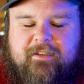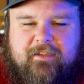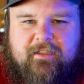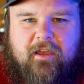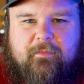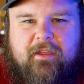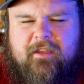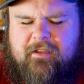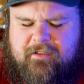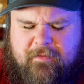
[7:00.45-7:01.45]
to some.
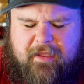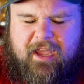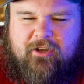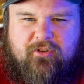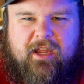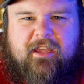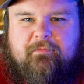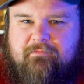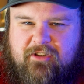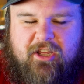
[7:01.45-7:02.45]
To me, I drink
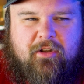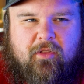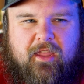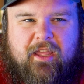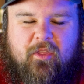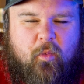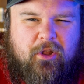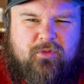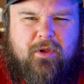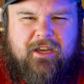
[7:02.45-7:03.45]
generally in the
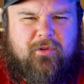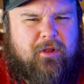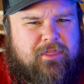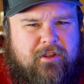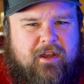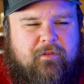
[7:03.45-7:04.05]
120 to 130